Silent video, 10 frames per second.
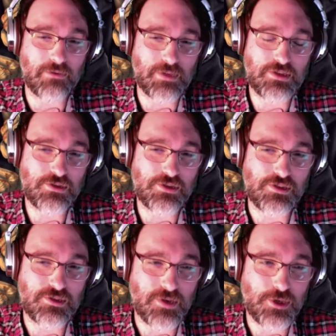research
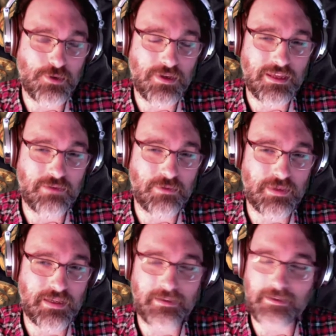and structuring that would
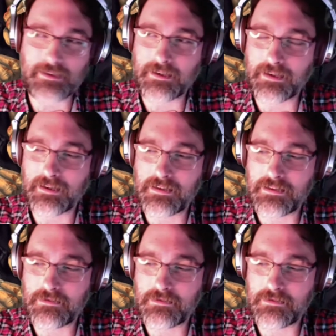be uh,